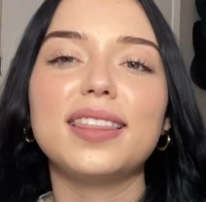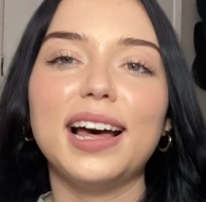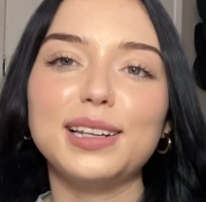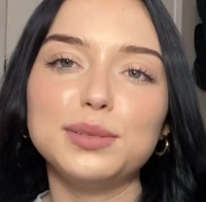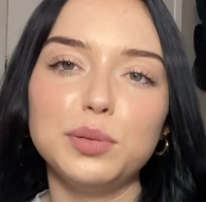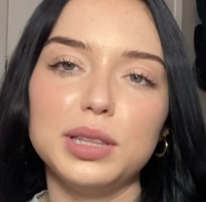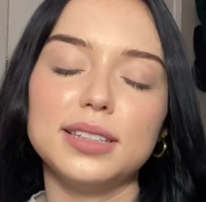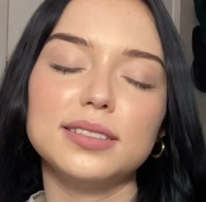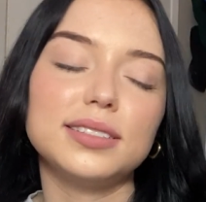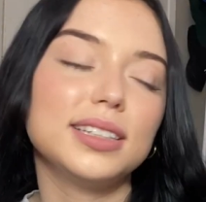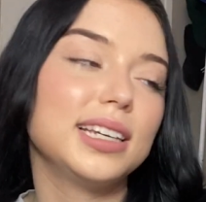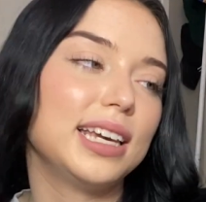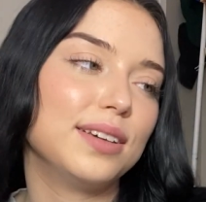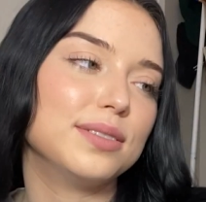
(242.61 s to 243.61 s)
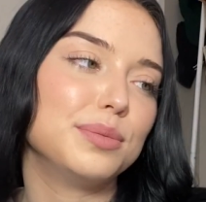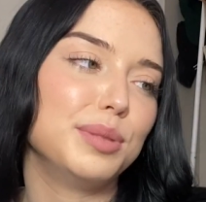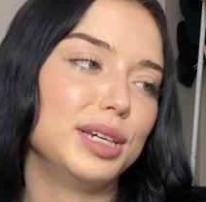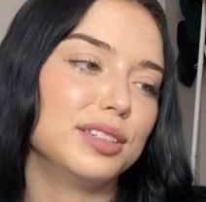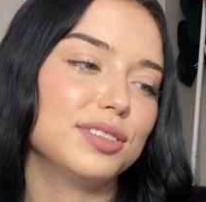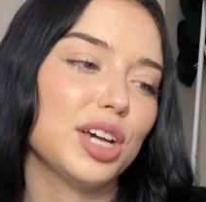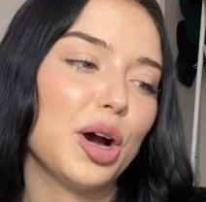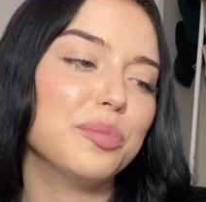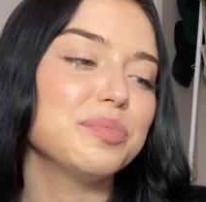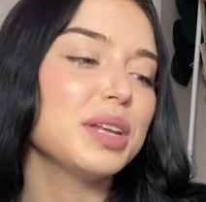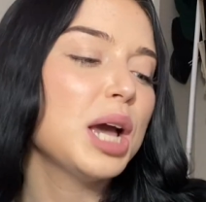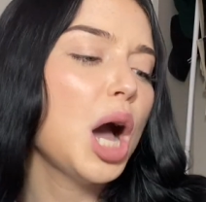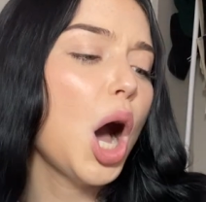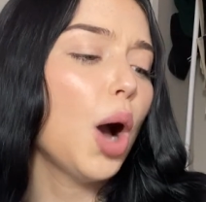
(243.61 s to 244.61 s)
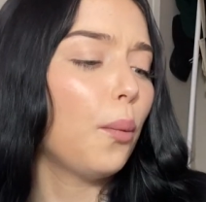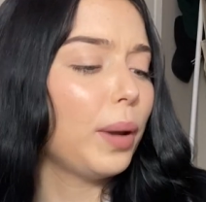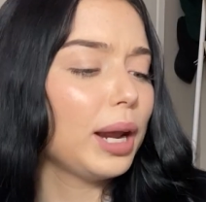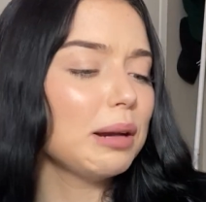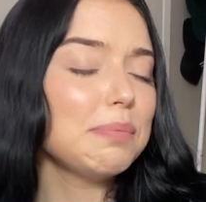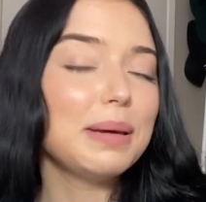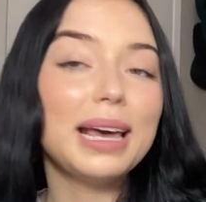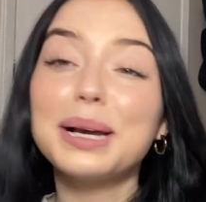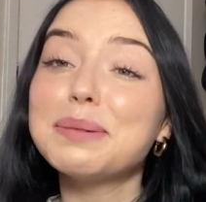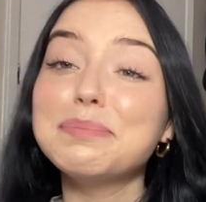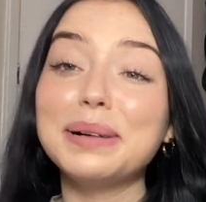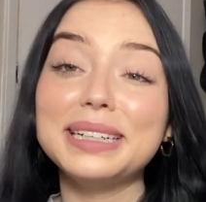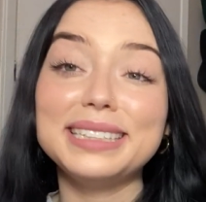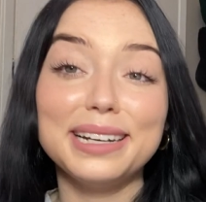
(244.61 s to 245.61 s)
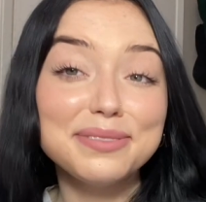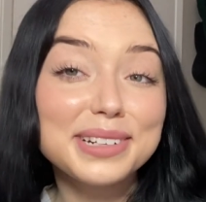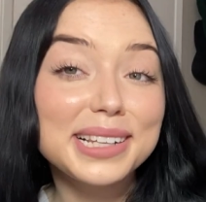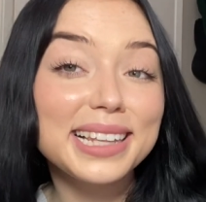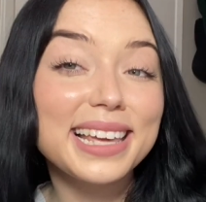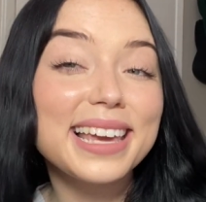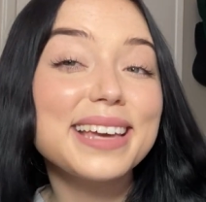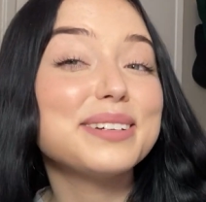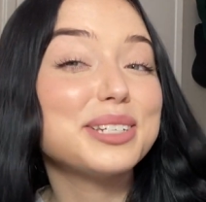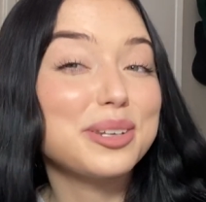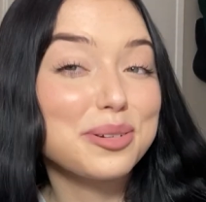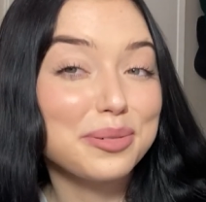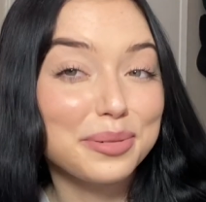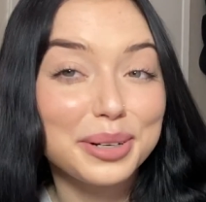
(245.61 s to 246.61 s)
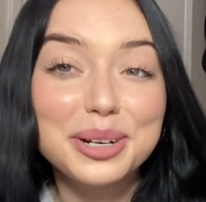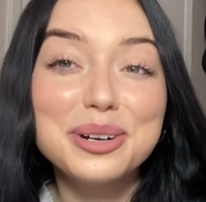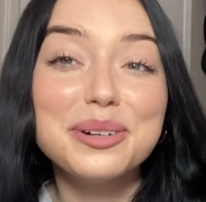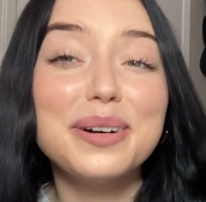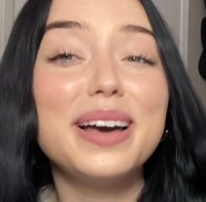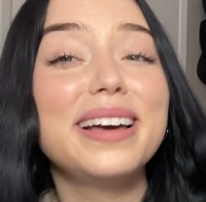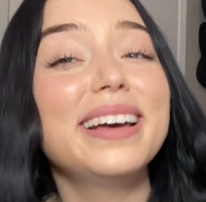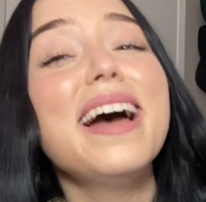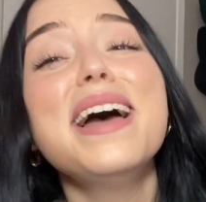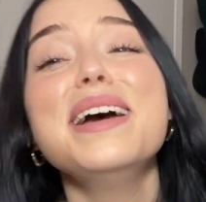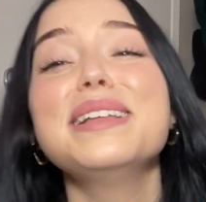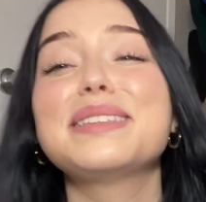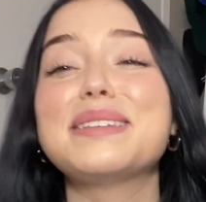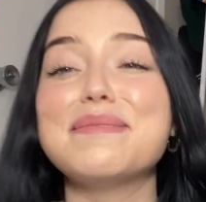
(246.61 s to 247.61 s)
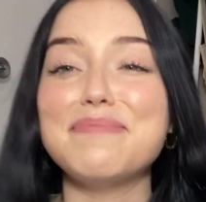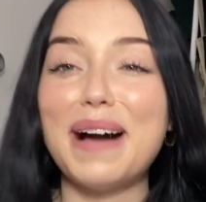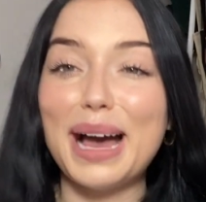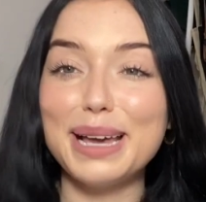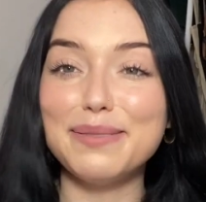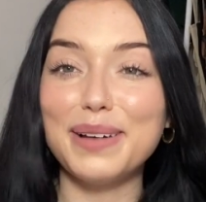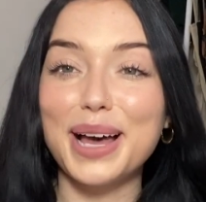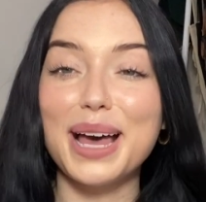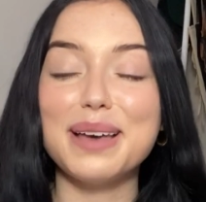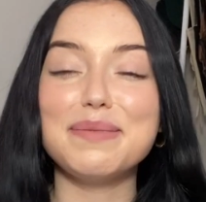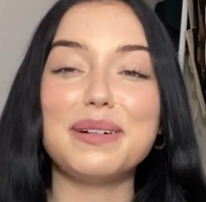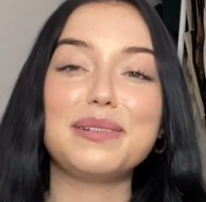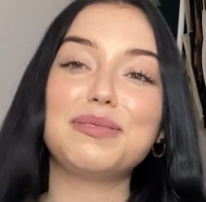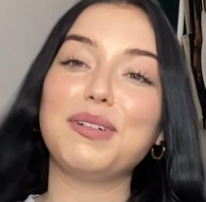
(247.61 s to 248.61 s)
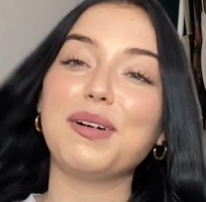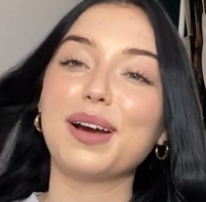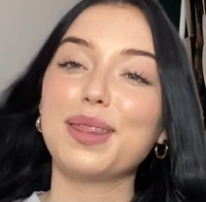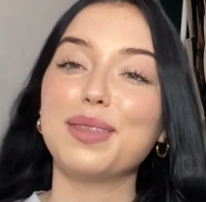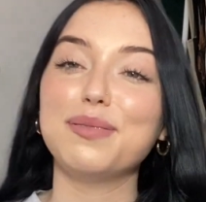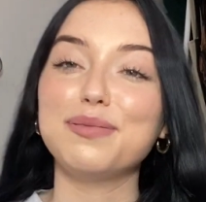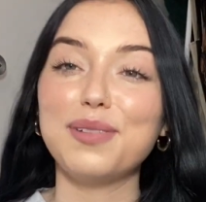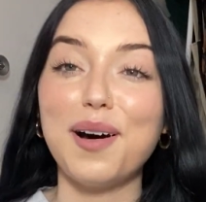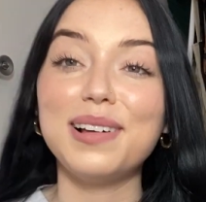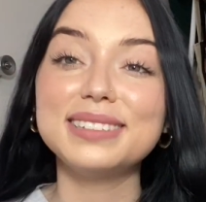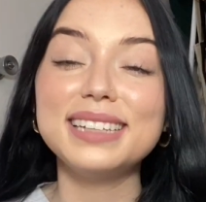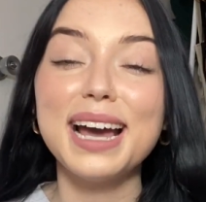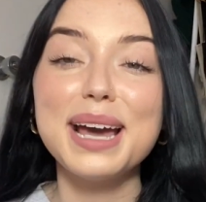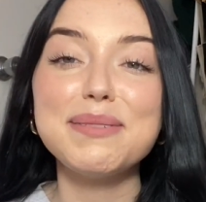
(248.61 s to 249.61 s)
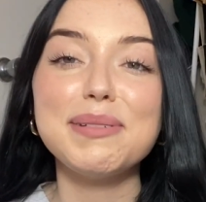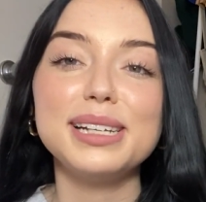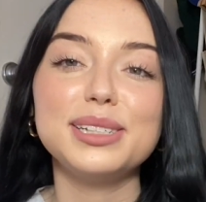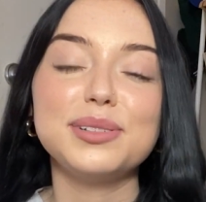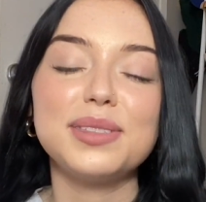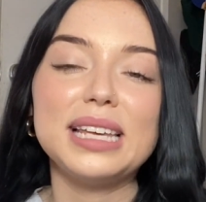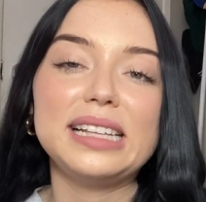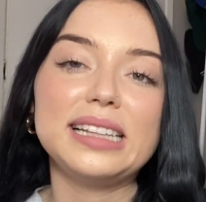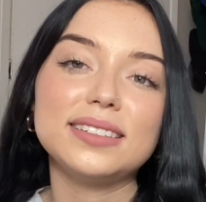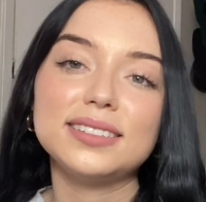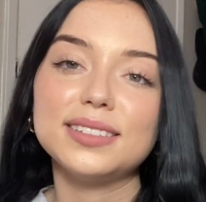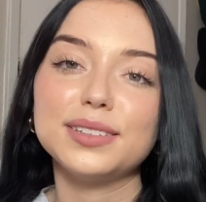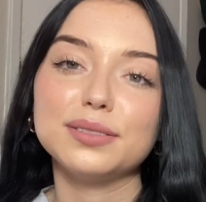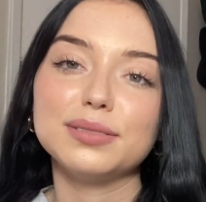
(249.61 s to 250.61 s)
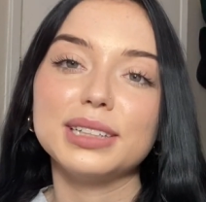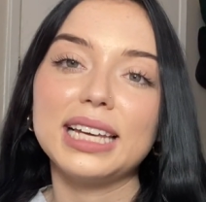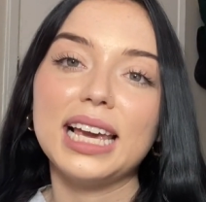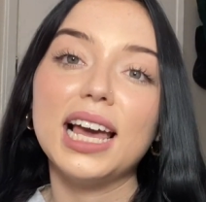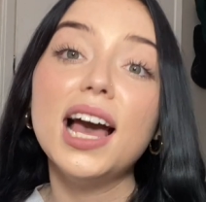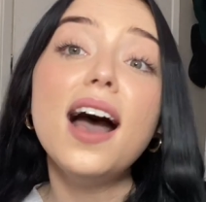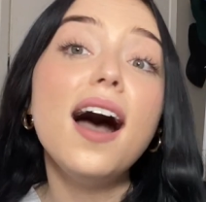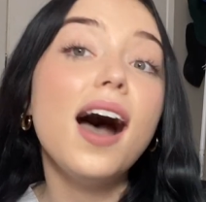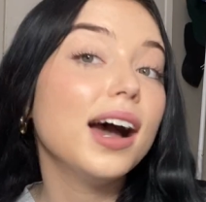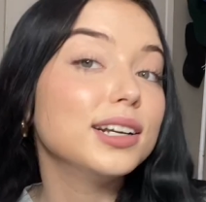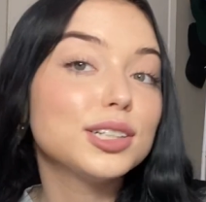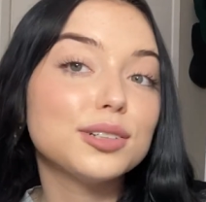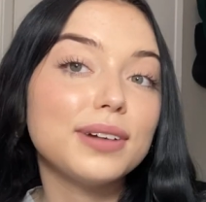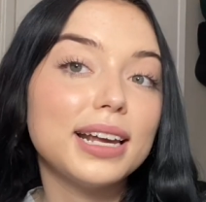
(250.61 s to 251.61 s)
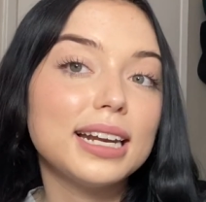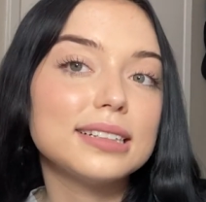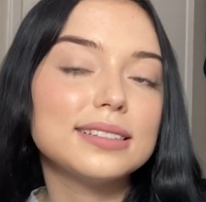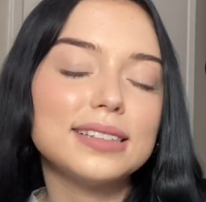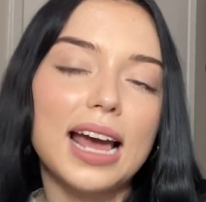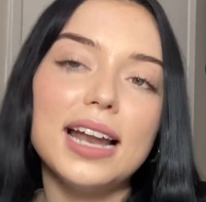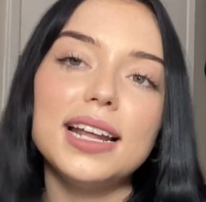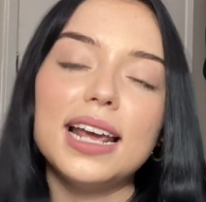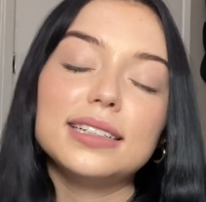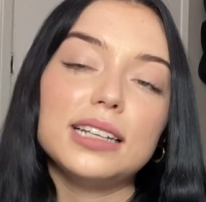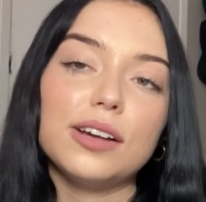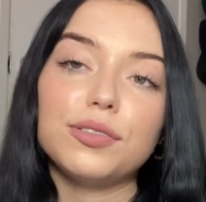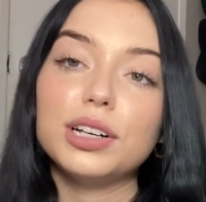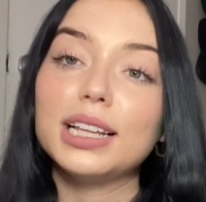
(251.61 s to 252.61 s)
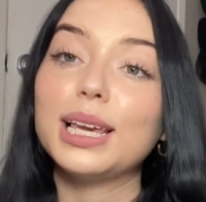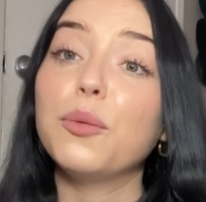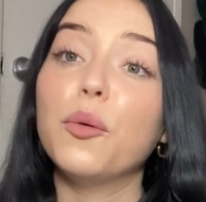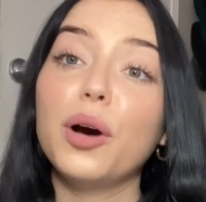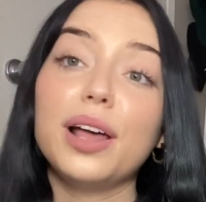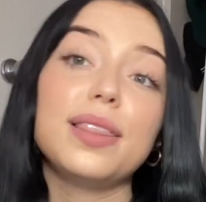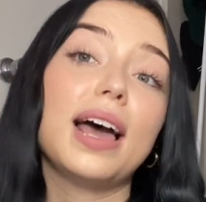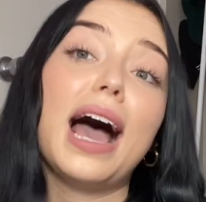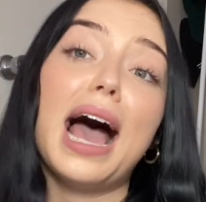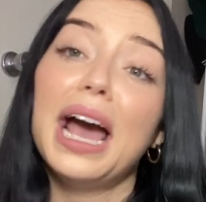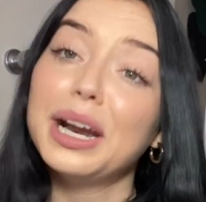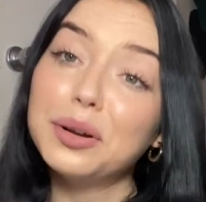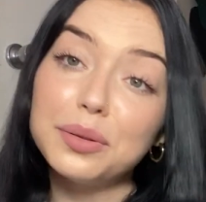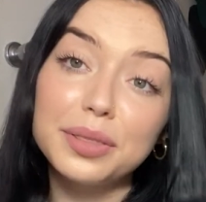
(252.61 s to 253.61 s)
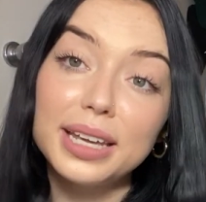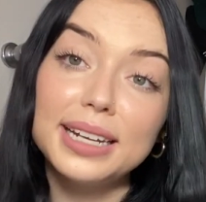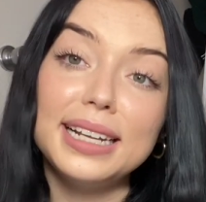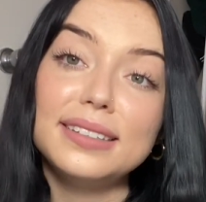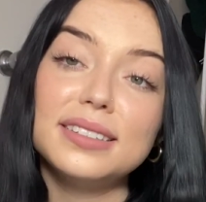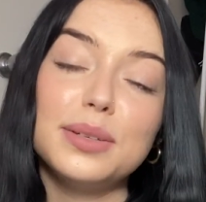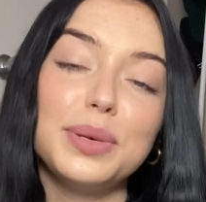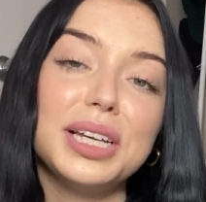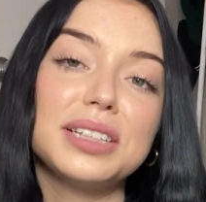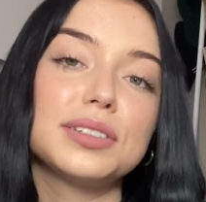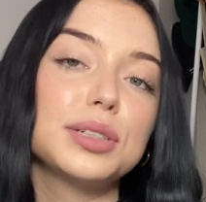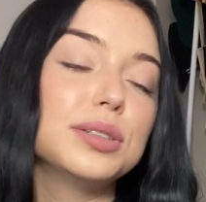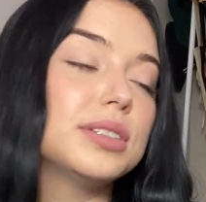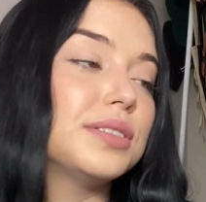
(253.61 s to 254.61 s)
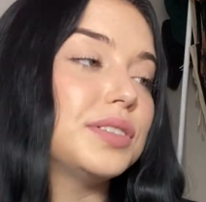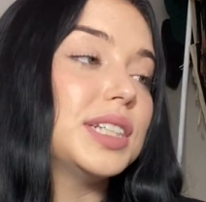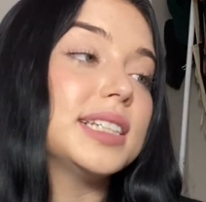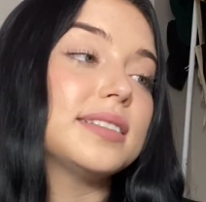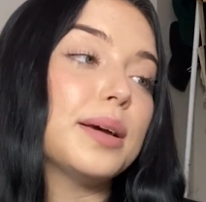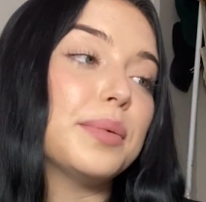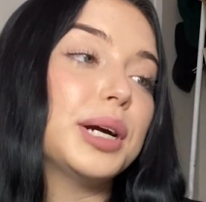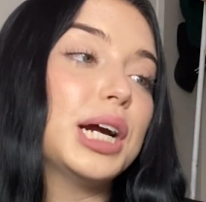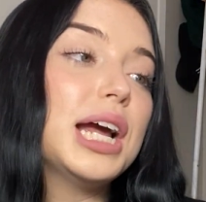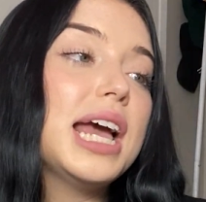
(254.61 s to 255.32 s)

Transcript: That's what this gives me. So a weird pick, but definitely true to my vibe for the fall time. I do think this is a really underrated scent, and definitely one that I don't think needs to be exclusive to the summer.